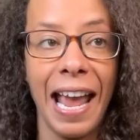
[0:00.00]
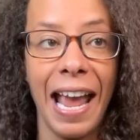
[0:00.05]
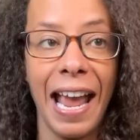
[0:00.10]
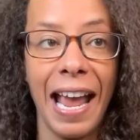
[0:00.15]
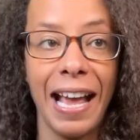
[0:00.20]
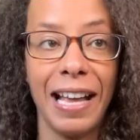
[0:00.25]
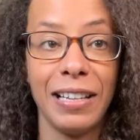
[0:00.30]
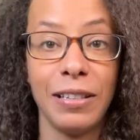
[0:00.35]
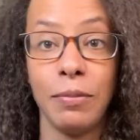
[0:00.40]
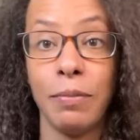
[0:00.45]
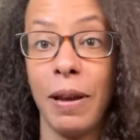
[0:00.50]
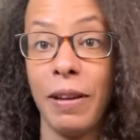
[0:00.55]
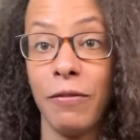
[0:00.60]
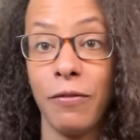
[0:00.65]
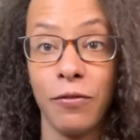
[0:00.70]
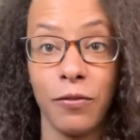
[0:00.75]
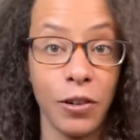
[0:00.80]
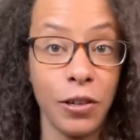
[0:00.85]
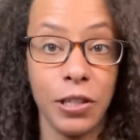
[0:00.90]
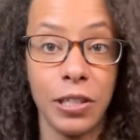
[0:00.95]
and my
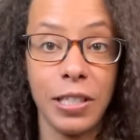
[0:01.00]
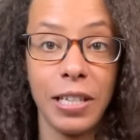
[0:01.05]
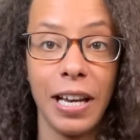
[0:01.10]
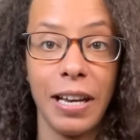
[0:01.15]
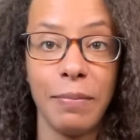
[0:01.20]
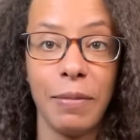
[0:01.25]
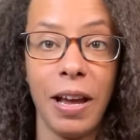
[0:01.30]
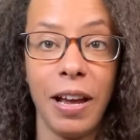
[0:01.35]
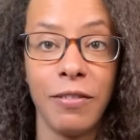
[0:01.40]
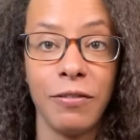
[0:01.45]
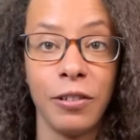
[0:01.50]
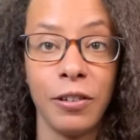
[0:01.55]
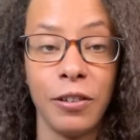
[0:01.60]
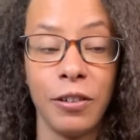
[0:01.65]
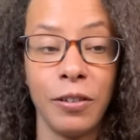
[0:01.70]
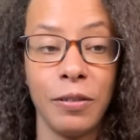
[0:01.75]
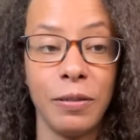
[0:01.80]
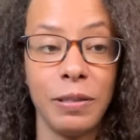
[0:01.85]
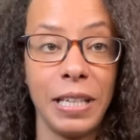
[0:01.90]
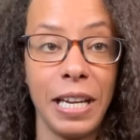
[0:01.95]
first time
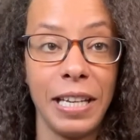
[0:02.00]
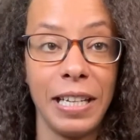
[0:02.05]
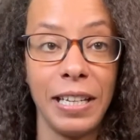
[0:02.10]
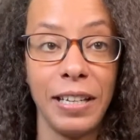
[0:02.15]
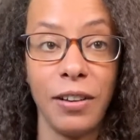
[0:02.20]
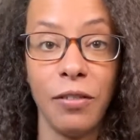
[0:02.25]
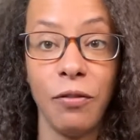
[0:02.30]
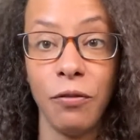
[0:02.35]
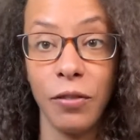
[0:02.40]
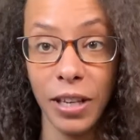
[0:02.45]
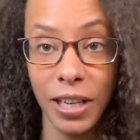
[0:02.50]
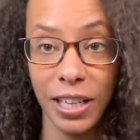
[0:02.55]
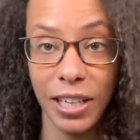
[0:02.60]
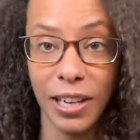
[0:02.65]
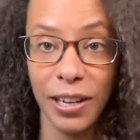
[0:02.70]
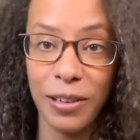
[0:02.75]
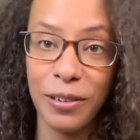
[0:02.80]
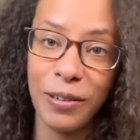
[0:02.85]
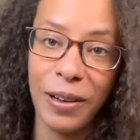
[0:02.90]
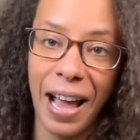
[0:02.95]
ever taking a
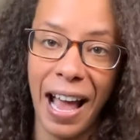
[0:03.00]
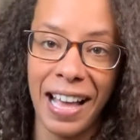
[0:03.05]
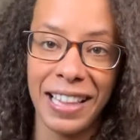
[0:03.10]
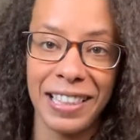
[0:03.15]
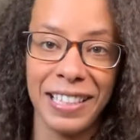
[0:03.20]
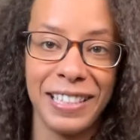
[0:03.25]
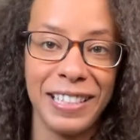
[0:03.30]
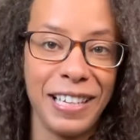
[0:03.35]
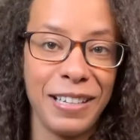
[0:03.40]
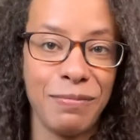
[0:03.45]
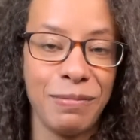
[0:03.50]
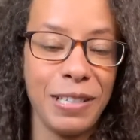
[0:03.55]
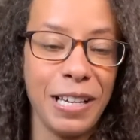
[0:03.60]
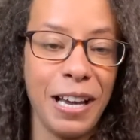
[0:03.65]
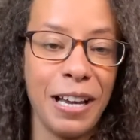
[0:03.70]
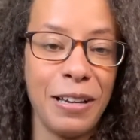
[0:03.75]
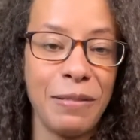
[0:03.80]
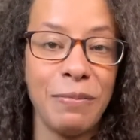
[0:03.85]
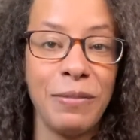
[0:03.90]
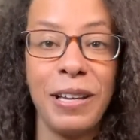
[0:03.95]
video at the same
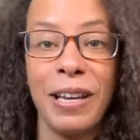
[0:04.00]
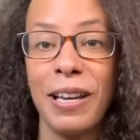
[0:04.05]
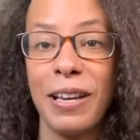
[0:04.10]
time